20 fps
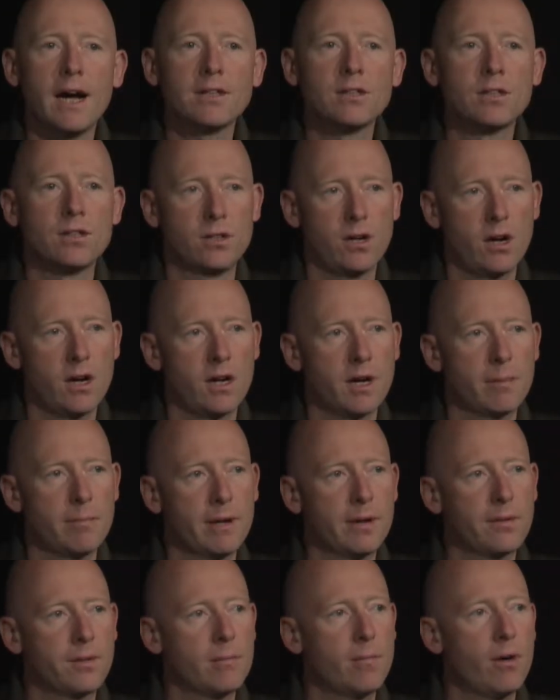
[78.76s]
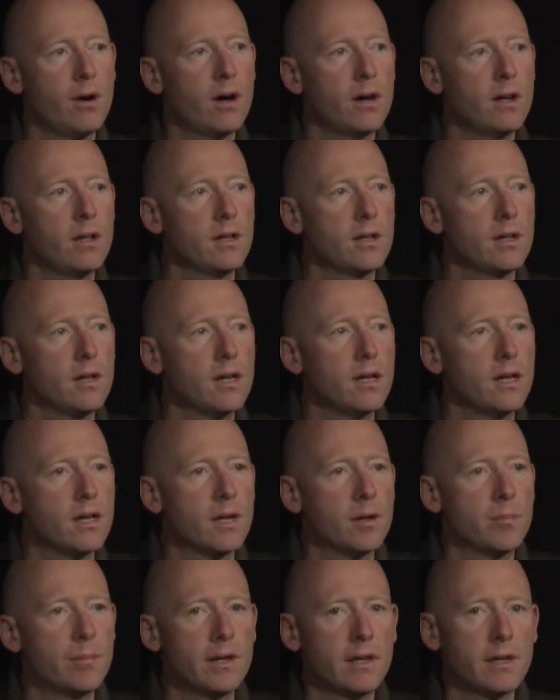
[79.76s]
to talk about them all
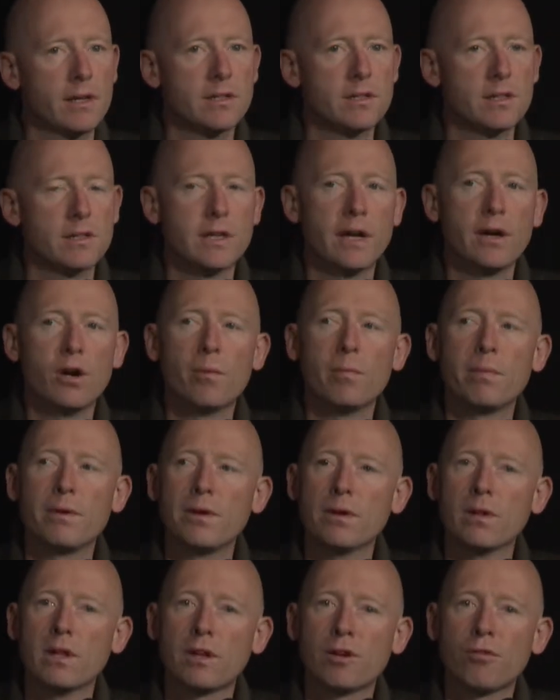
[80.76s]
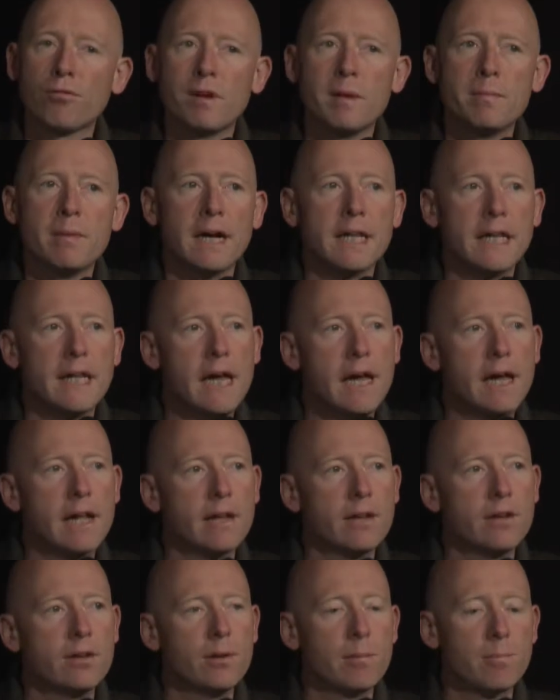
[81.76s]
because, as I hope you'll agree by the
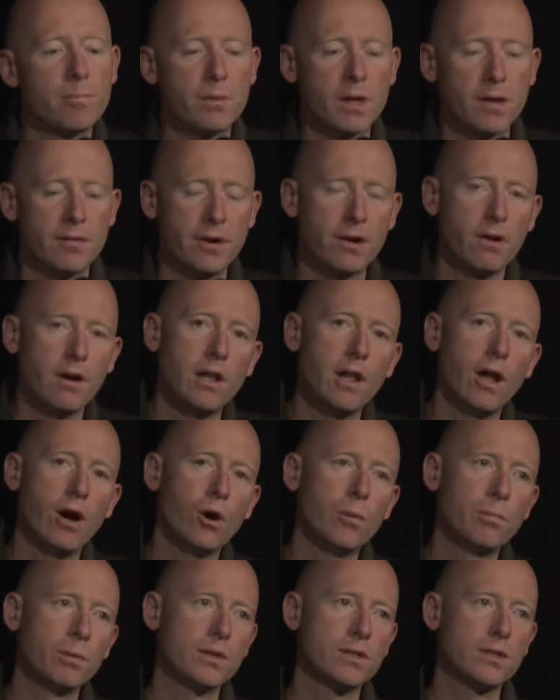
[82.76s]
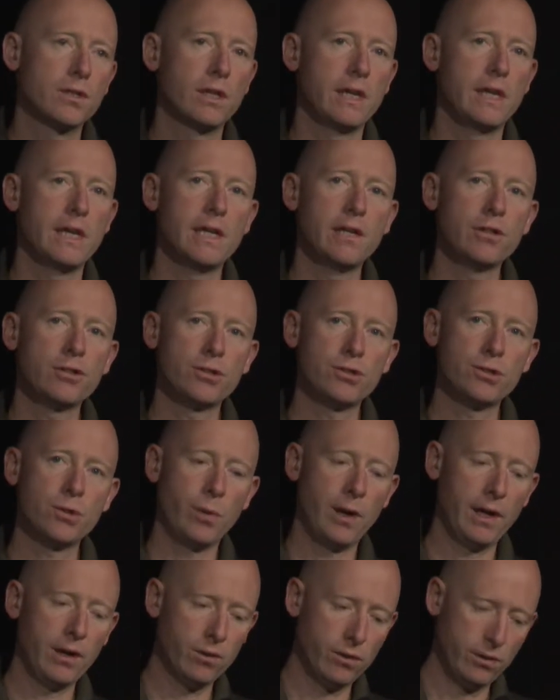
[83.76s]
end, they're all hopelessly
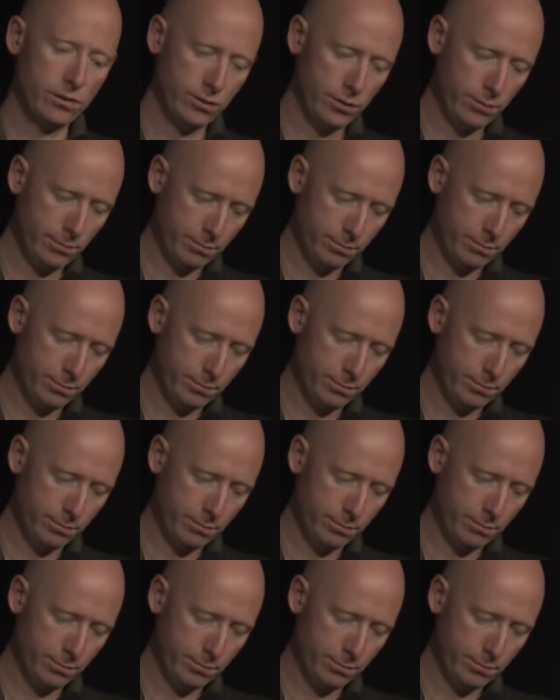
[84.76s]
intertwinkled.